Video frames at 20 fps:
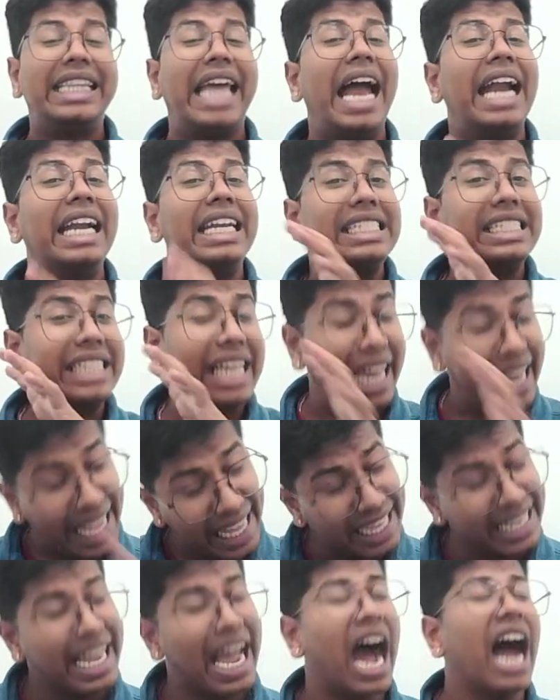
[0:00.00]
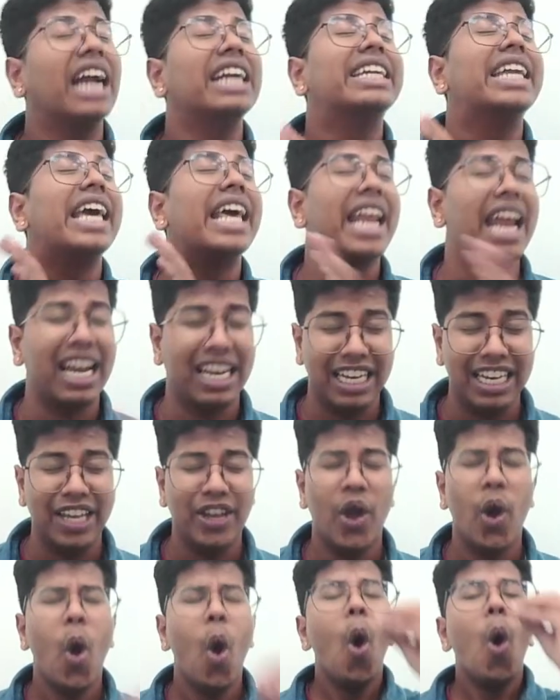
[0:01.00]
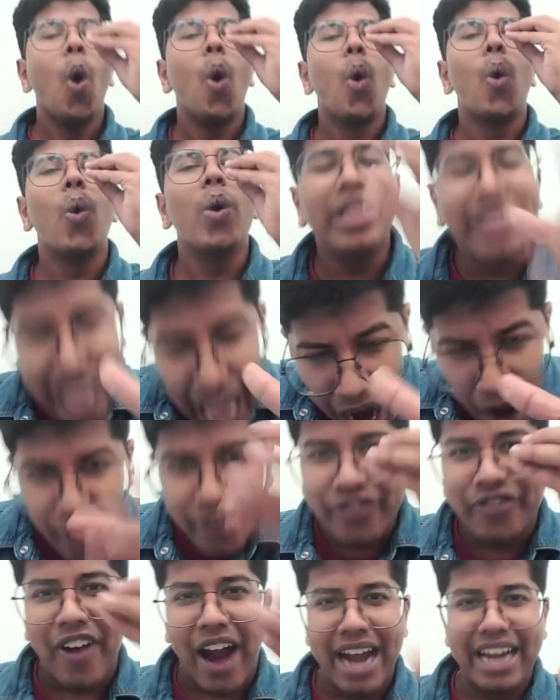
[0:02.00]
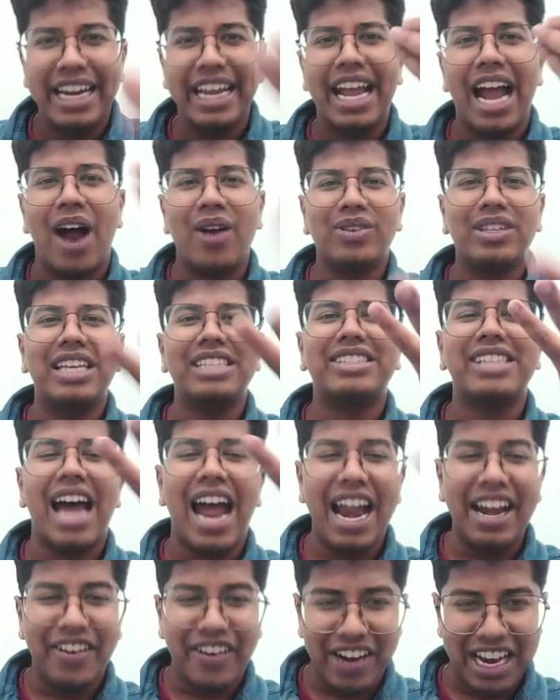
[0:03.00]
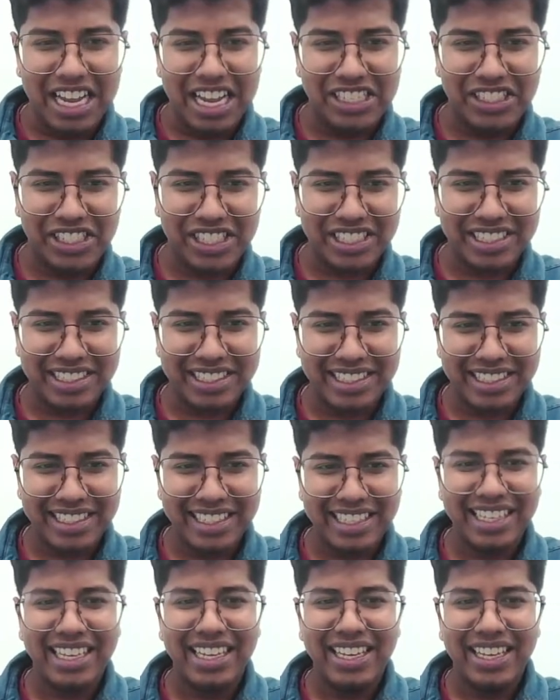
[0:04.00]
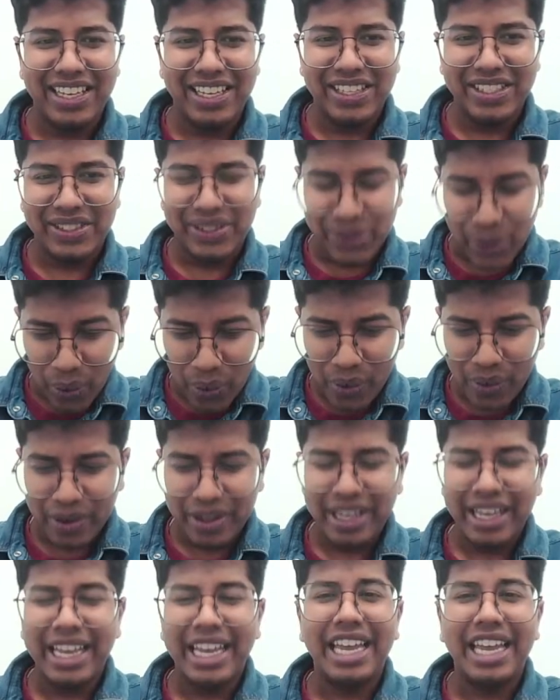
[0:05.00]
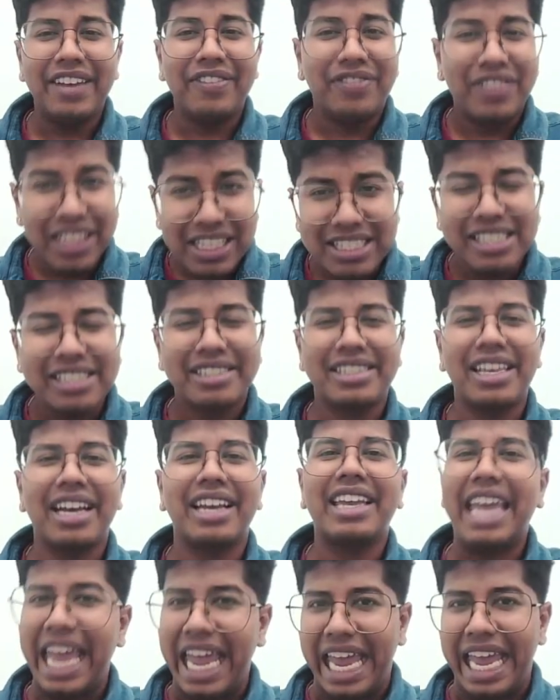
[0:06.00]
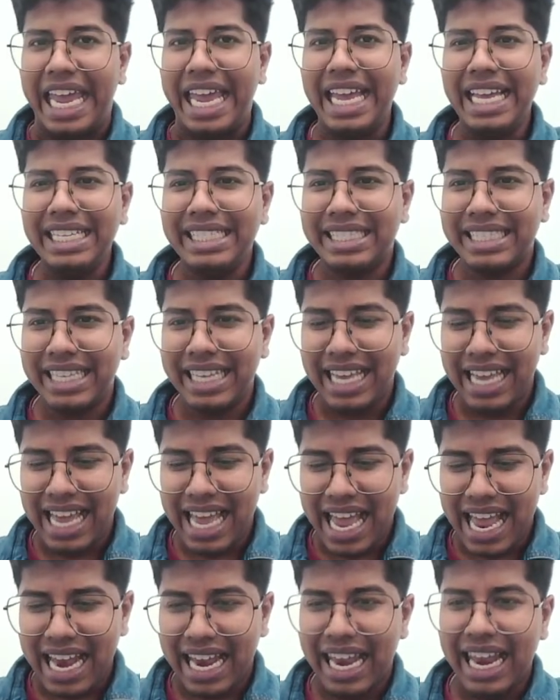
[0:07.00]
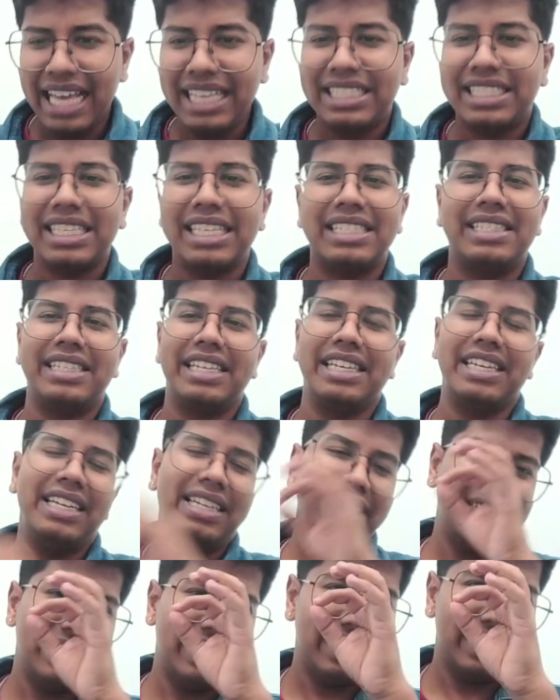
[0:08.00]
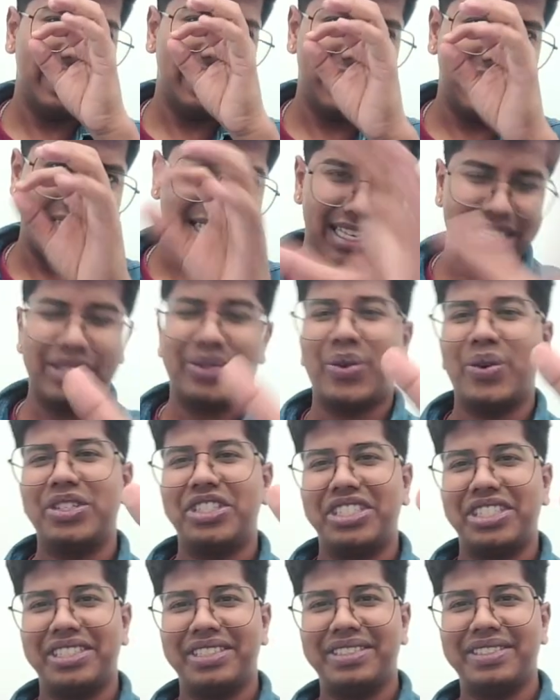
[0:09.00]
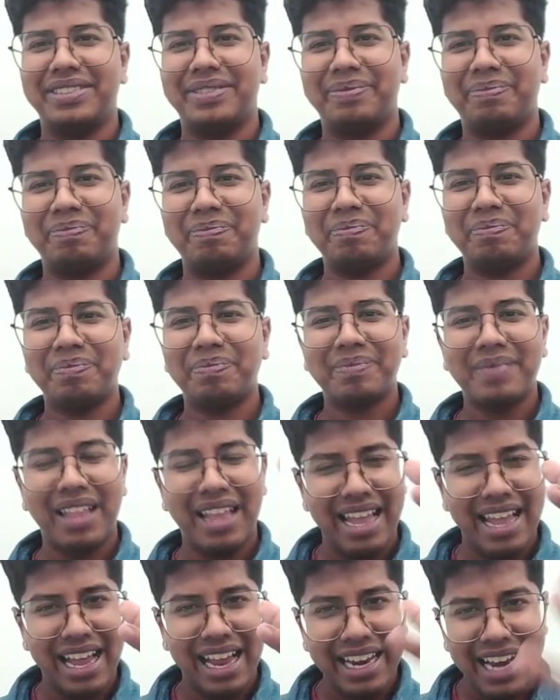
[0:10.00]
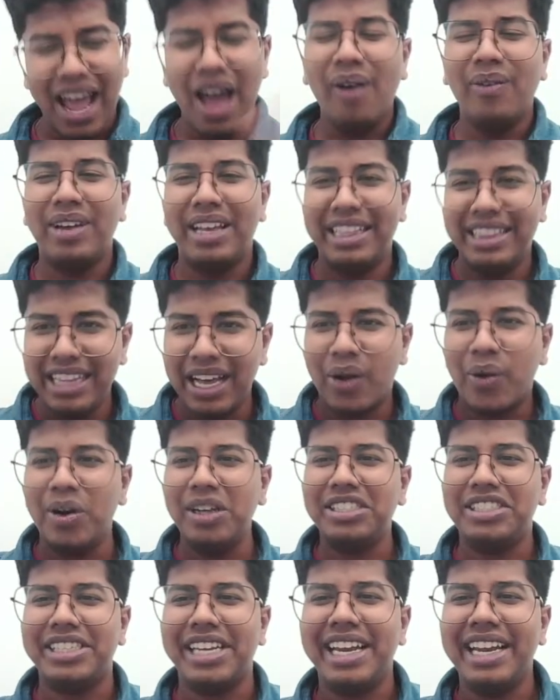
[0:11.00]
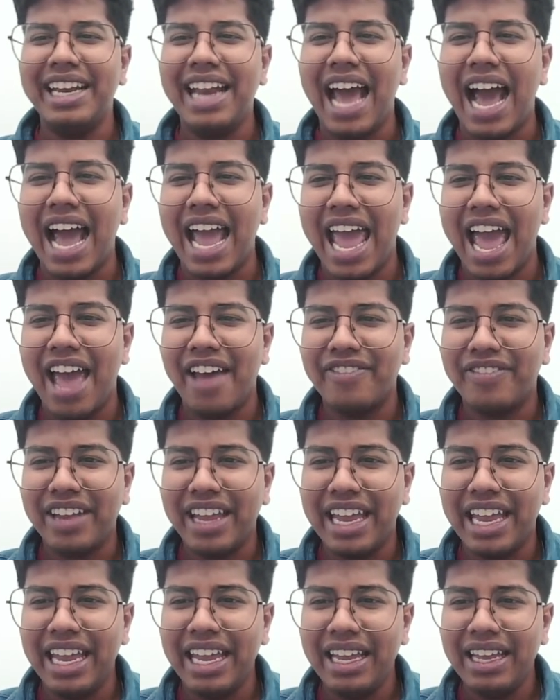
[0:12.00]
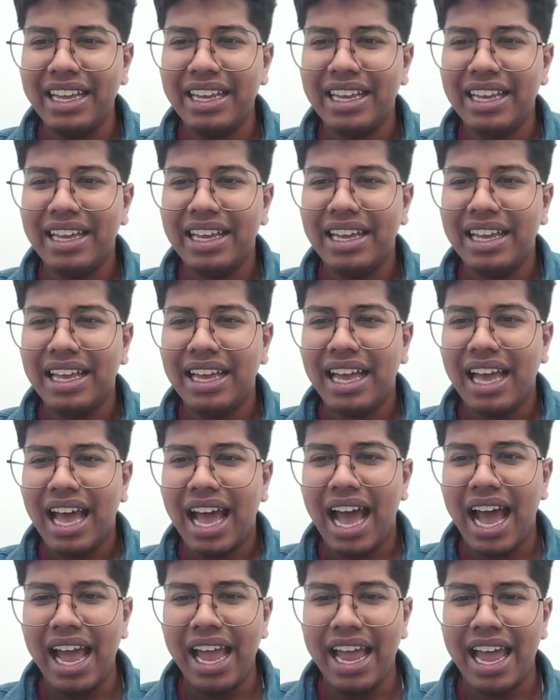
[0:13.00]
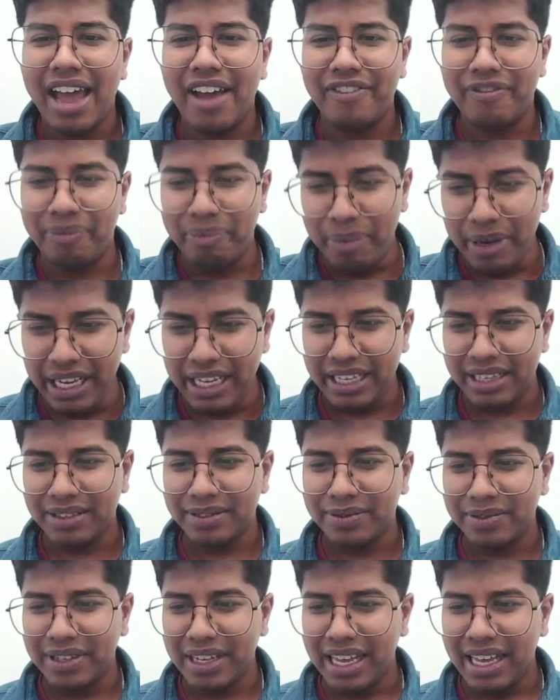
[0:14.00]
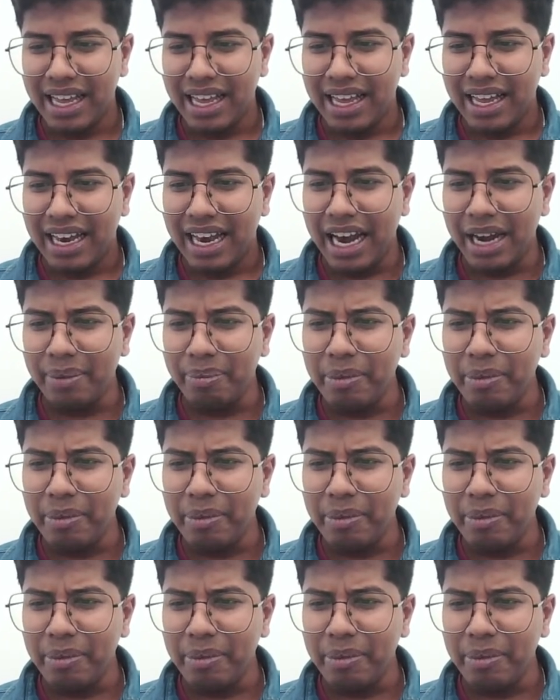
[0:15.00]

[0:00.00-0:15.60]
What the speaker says: that is area, directly without finding out the side relation. So if this is the case, let's just see this question. Now in the question, I have A, I have B. Let